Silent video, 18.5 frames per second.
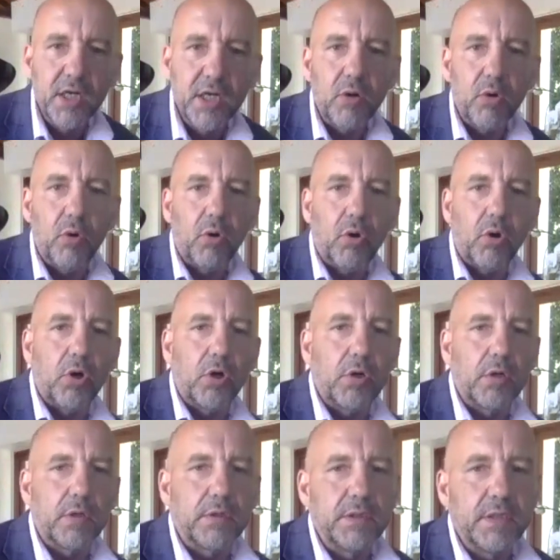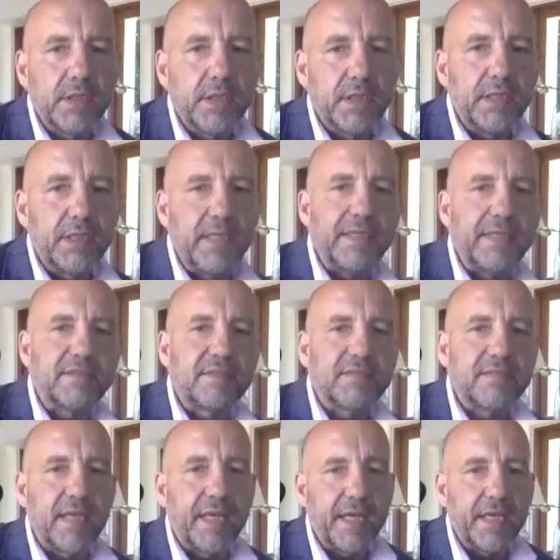or let's
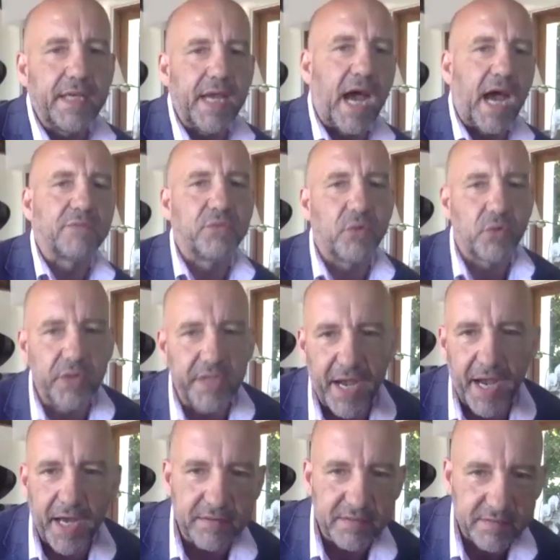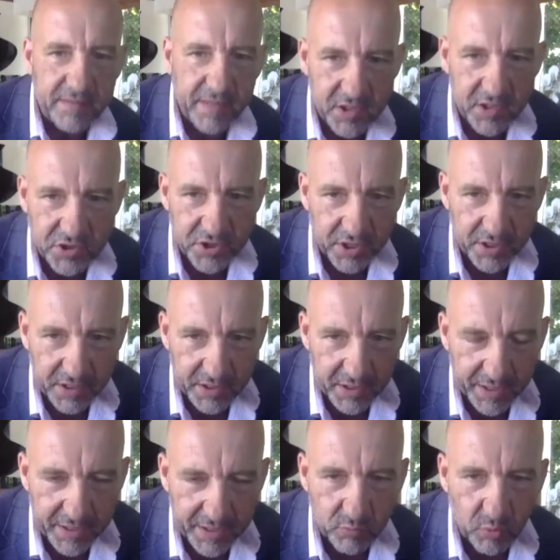say avant-garde staging in
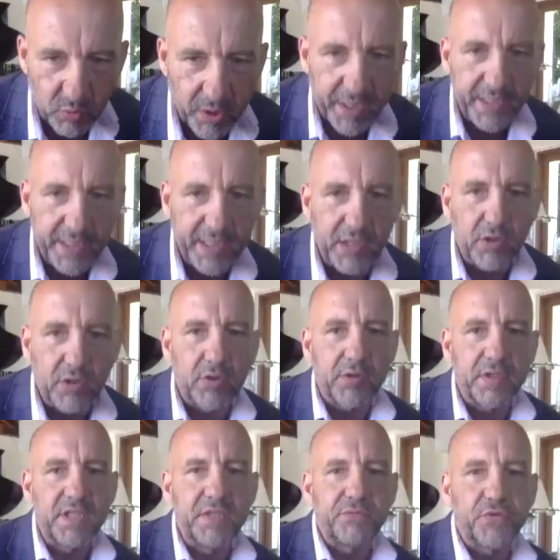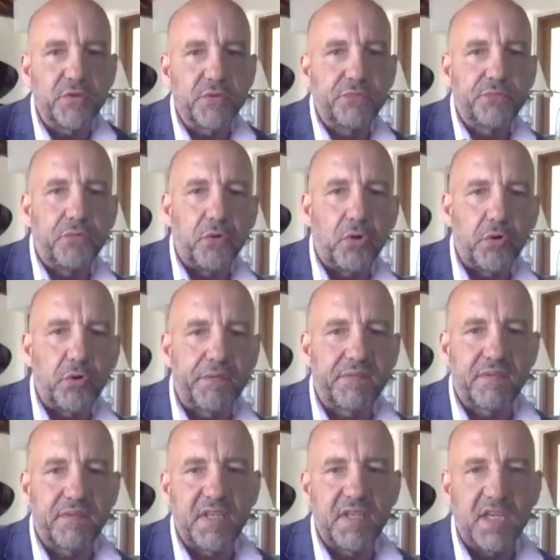any way, or even for
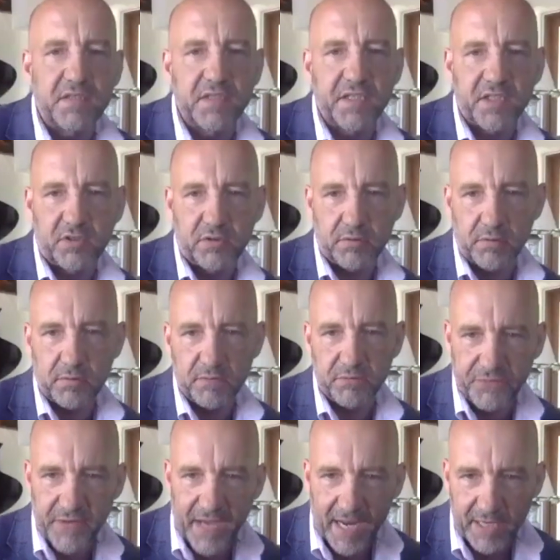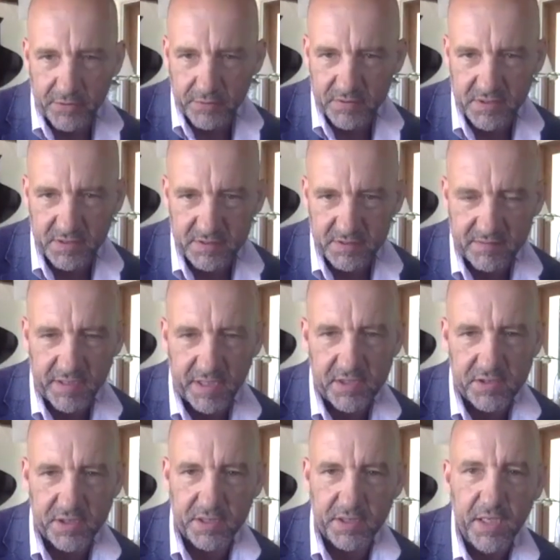theatrical values in
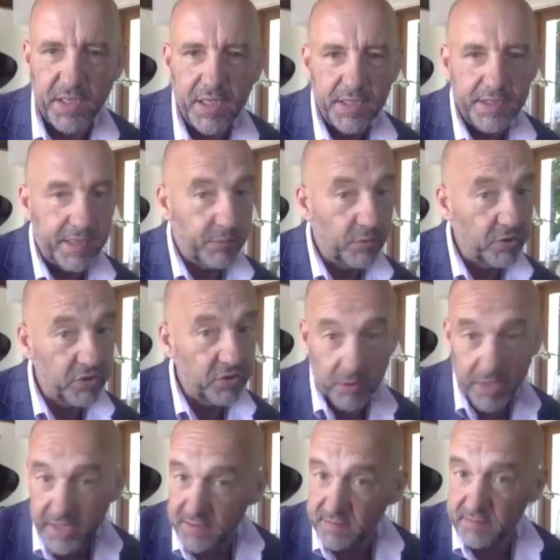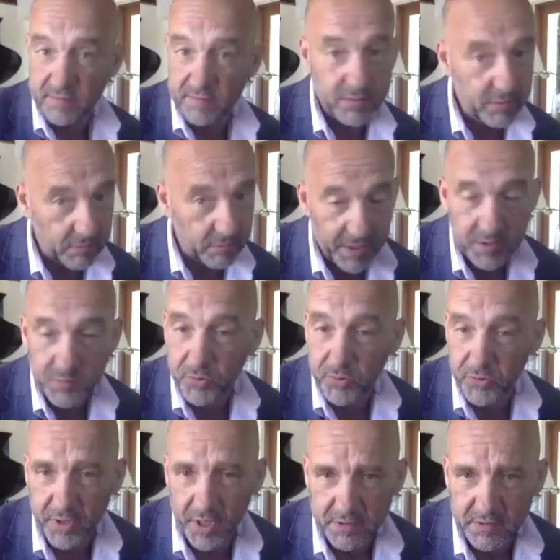staging. They were great
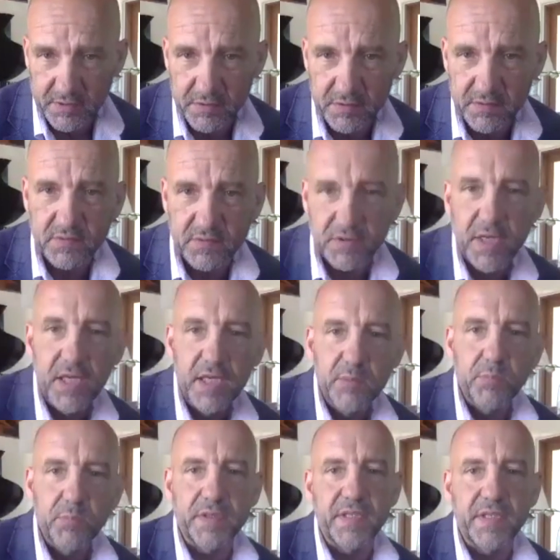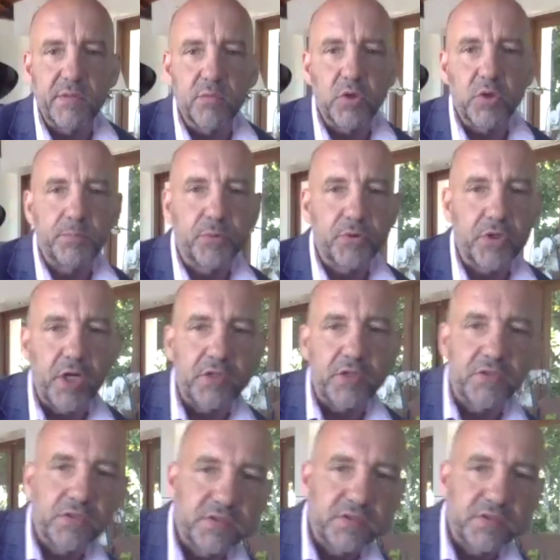productions, but they were
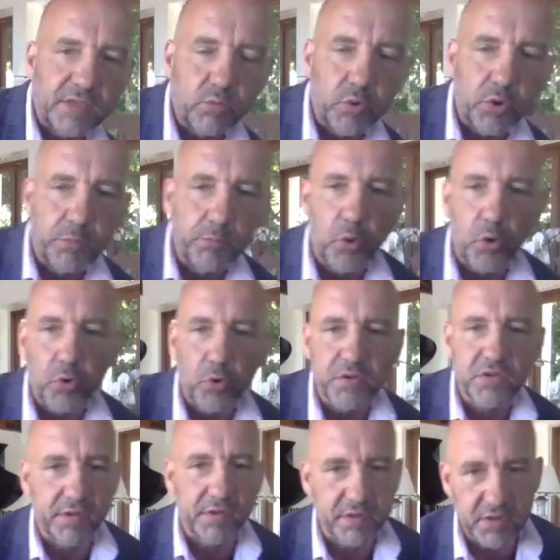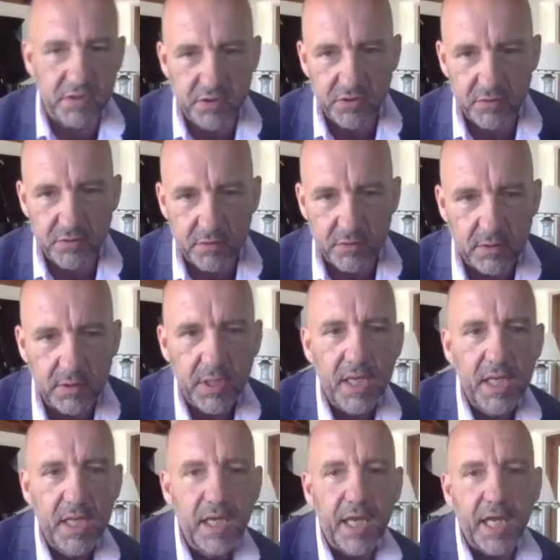productions that were more traditional
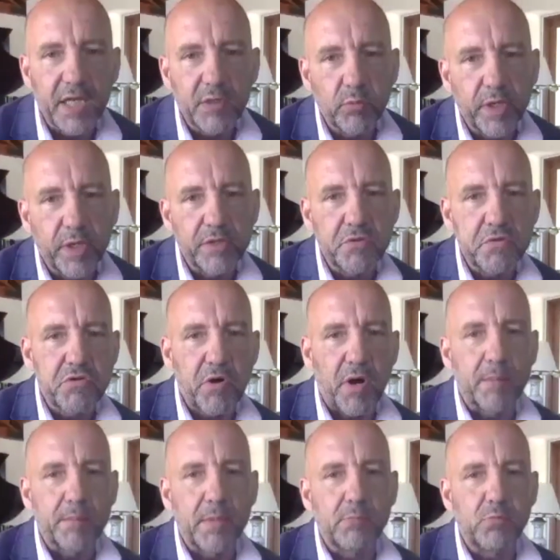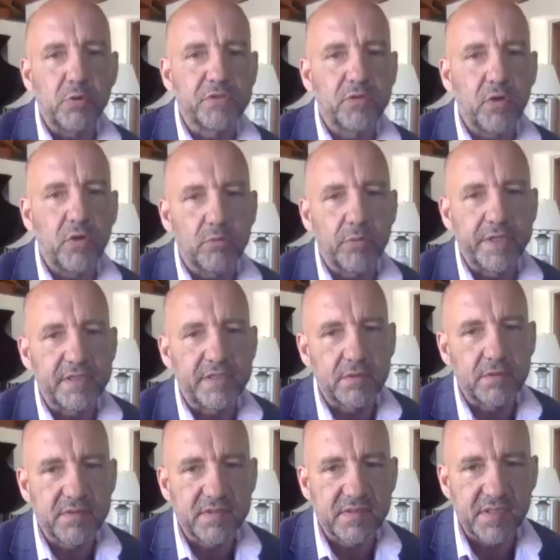and where the drama was always
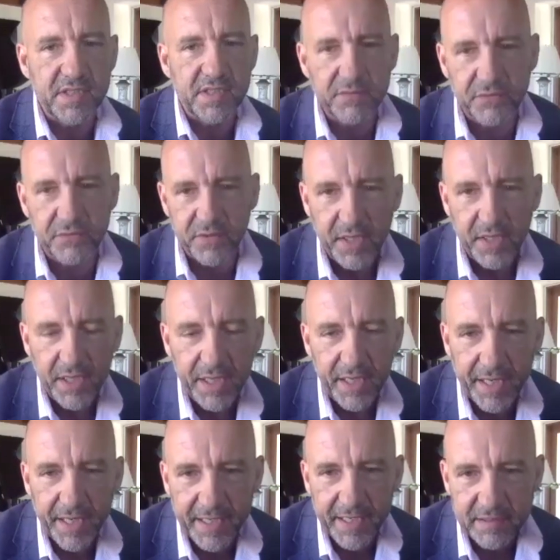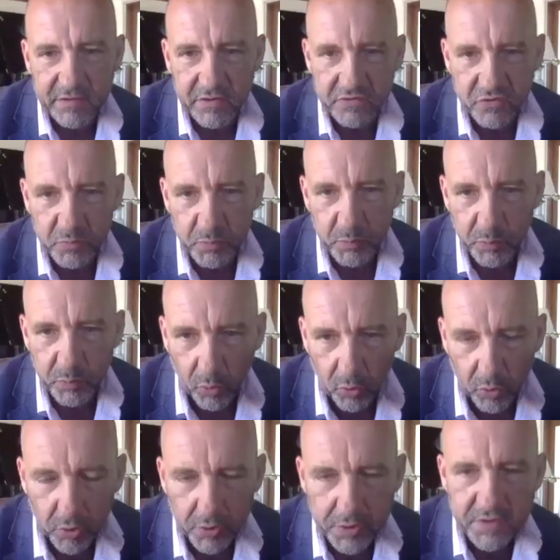conceived as a
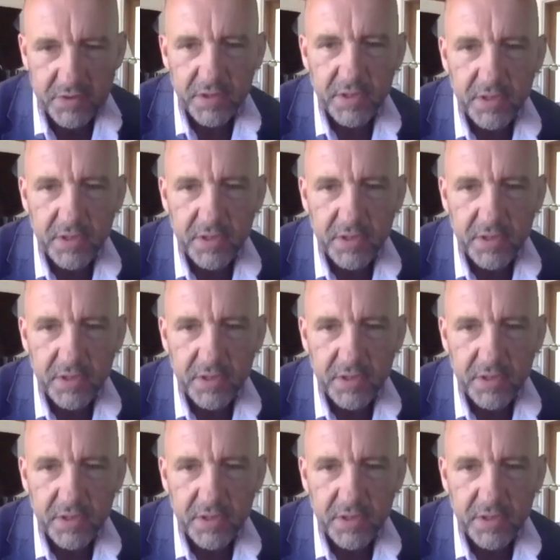support